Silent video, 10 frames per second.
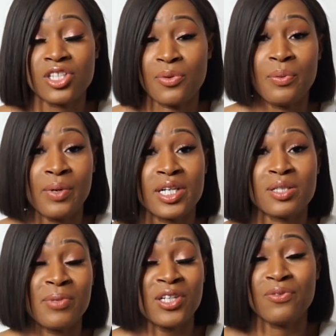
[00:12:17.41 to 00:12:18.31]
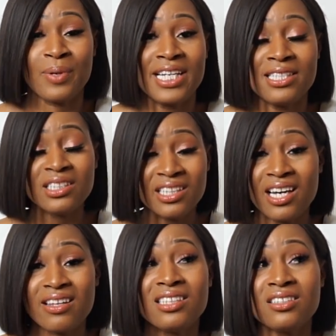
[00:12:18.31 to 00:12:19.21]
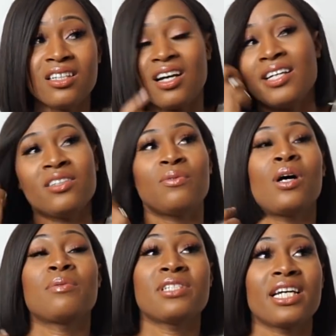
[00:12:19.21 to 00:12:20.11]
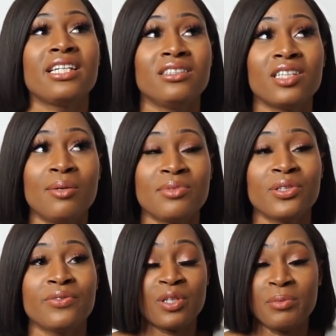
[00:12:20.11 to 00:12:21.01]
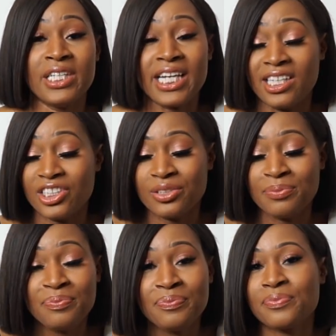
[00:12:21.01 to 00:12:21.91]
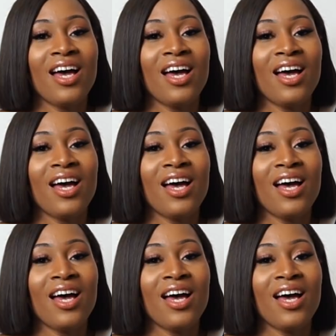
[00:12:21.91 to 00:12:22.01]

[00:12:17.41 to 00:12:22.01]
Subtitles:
So it works both ways. So yeah, that's kind of what I would say in terms of communication.